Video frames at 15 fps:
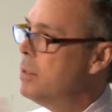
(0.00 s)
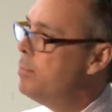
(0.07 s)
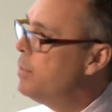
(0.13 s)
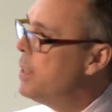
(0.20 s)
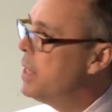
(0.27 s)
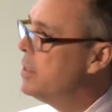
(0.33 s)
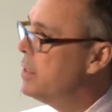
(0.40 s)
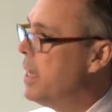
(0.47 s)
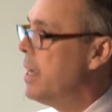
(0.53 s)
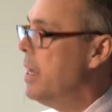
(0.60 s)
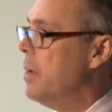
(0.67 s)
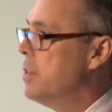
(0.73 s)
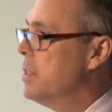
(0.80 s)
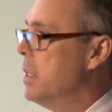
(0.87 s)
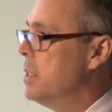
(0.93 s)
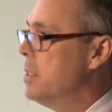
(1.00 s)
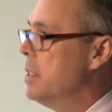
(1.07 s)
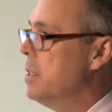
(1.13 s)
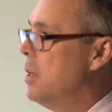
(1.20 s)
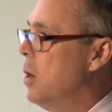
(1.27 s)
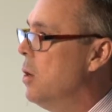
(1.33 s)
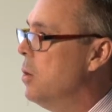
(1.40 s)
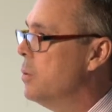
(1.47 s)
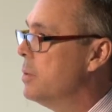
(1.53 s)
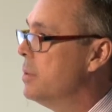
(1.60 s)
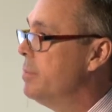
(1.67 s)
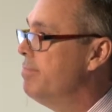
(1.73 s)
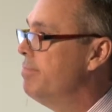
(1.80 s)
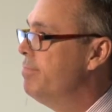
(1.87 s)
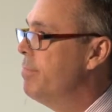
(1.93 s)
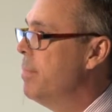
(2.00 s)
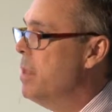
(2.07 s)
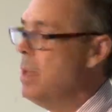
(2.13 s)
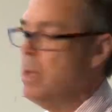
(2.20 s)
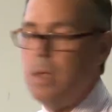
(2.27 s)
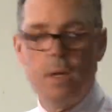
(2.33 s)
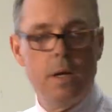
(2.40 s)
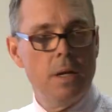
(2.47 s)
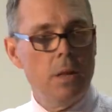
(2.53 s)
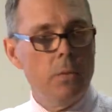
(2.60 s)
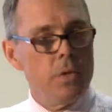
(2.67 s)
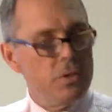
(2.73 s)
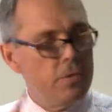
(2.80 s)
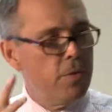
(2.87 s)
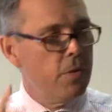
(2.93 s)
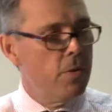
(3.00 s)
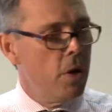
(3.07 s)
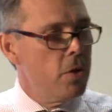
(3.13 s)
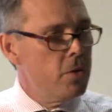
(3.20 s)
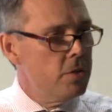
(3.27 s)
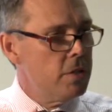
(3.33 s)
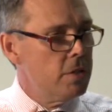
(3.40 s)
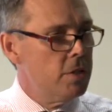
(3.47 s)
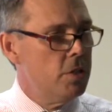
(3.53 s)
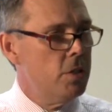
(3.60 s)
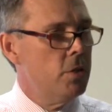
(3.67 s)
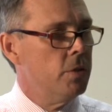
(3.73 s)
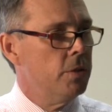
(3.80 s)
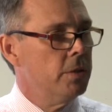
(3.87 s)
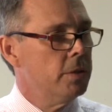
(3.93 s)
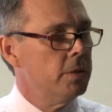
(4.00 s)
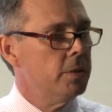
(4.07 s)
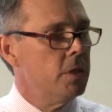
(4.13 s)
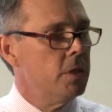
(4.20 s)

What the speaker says: being checkout chicks in Coles. In other words, for those students